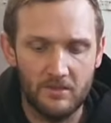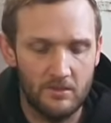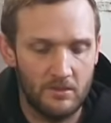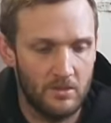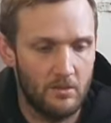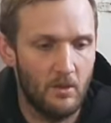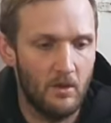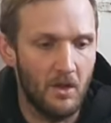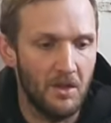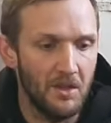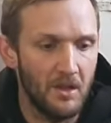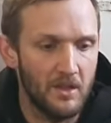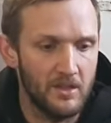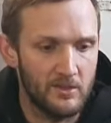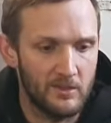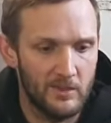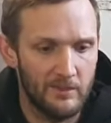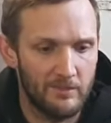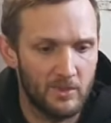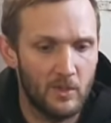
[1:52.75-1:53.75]
just so I got nice
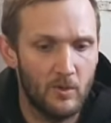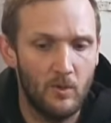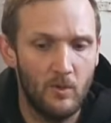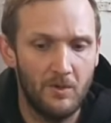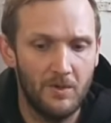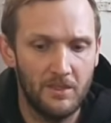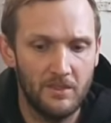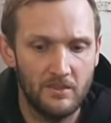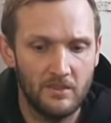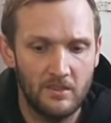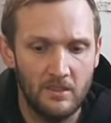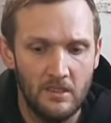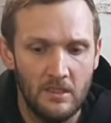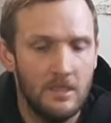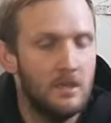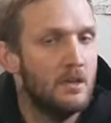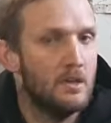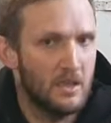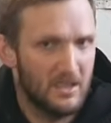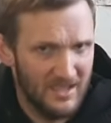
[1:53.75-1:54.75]
crisp corners,
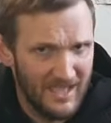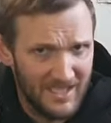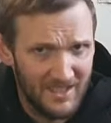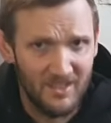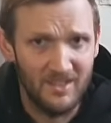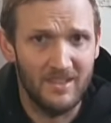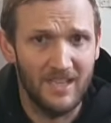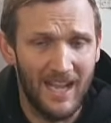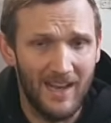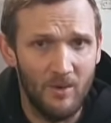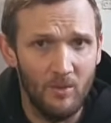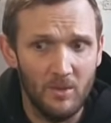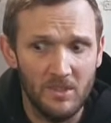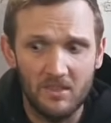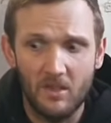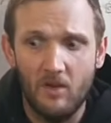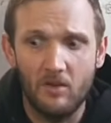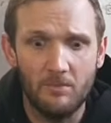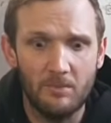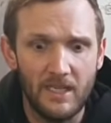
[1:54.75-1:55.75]
because that does help with
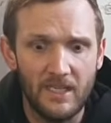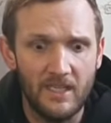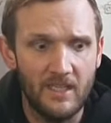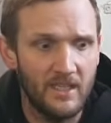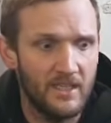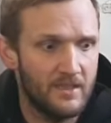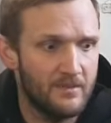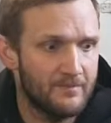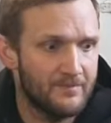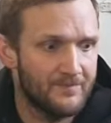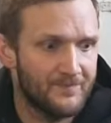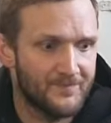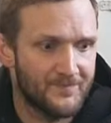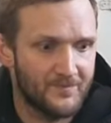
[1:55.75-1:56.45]
tong making.